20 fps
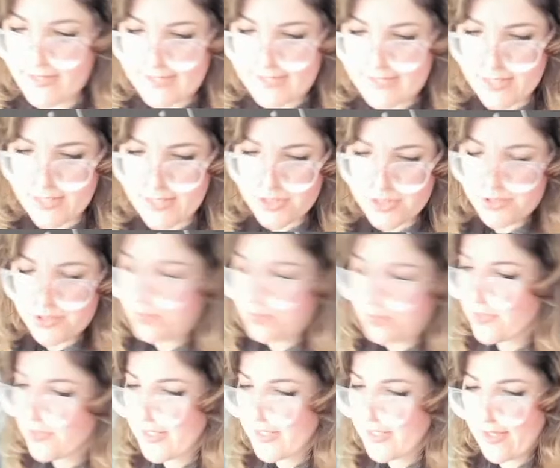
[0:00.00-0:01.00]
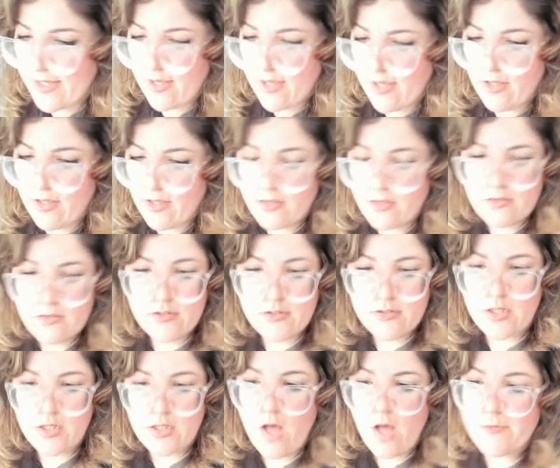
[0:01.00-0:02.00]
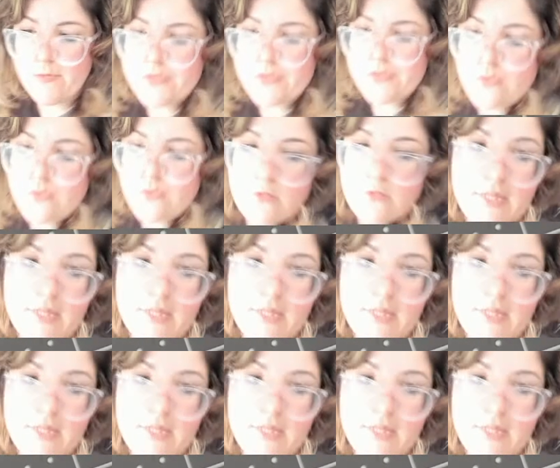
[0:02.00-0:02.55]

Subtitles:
I should do the cobblestone